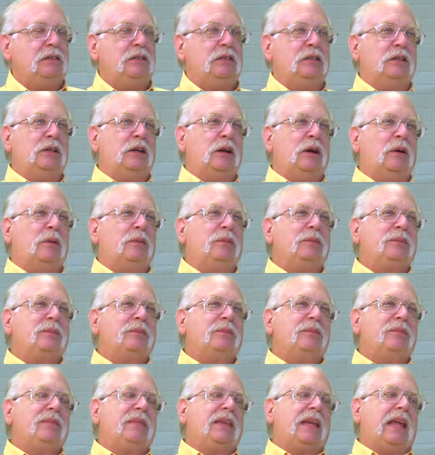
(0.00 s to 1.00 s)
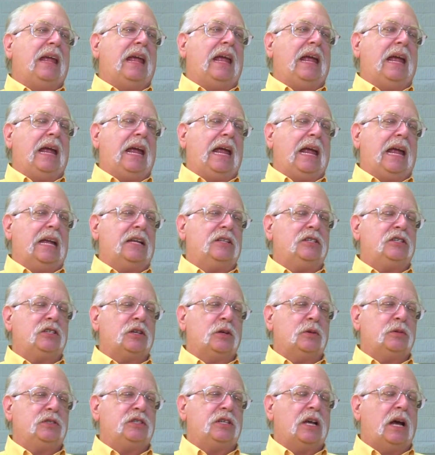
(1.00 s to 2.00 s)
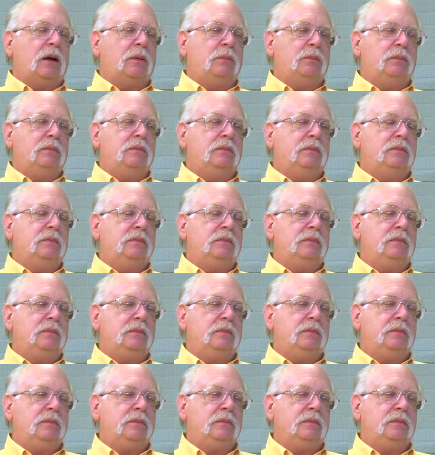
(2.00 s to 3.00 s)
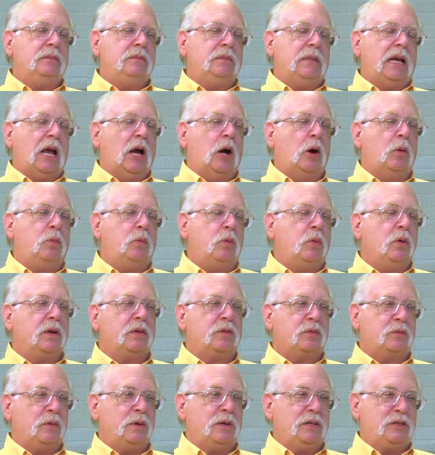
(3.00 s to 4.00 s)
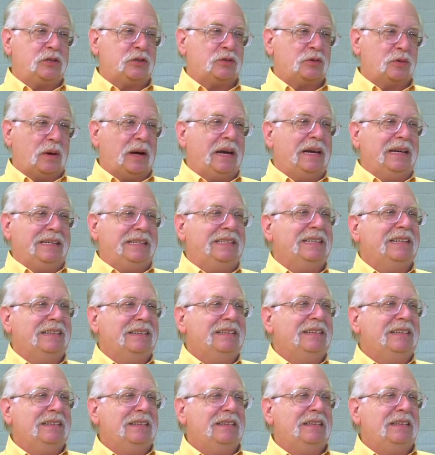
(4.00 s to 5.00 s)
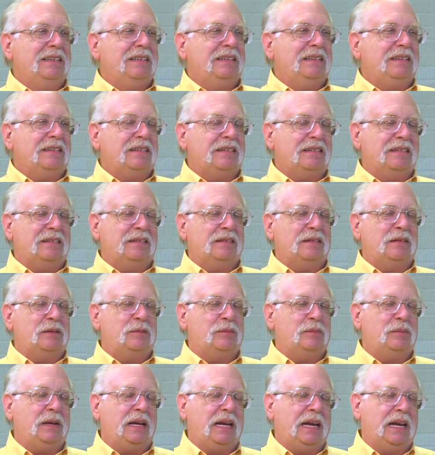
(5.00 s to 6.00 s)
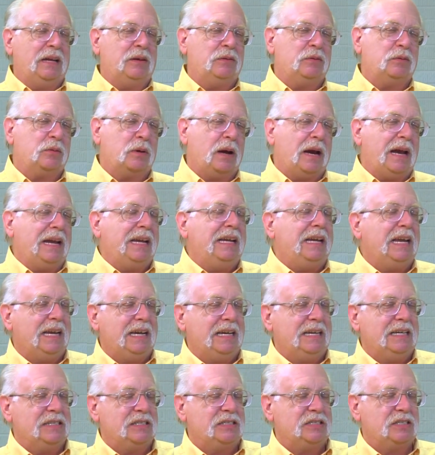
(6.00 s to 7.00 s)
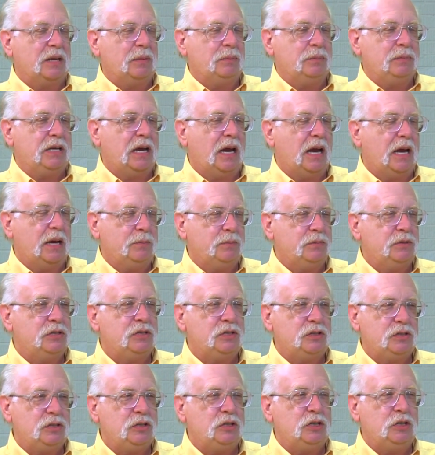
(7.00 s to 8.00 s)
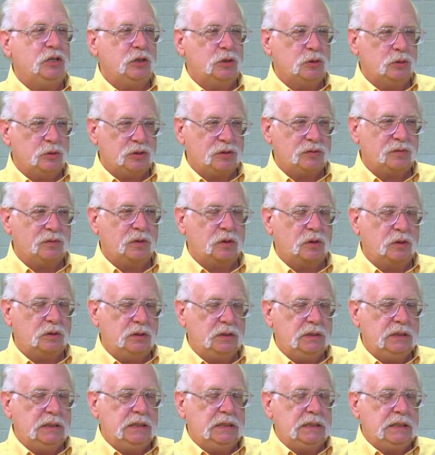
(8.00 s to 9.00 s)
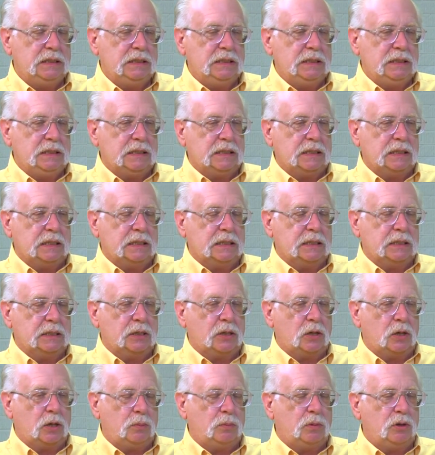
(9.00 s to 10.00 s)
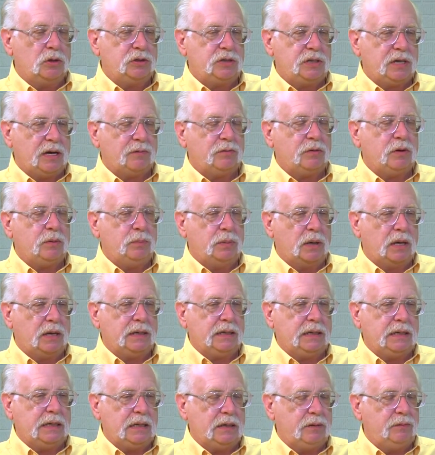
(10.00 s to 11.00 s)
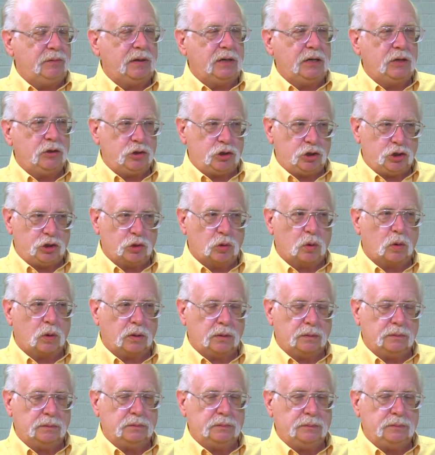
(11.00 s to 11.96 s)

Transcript: you know. And, and, so some help with restraint um, and ranking is sometimes yeah. useful. Uh, almost everybody, even in short,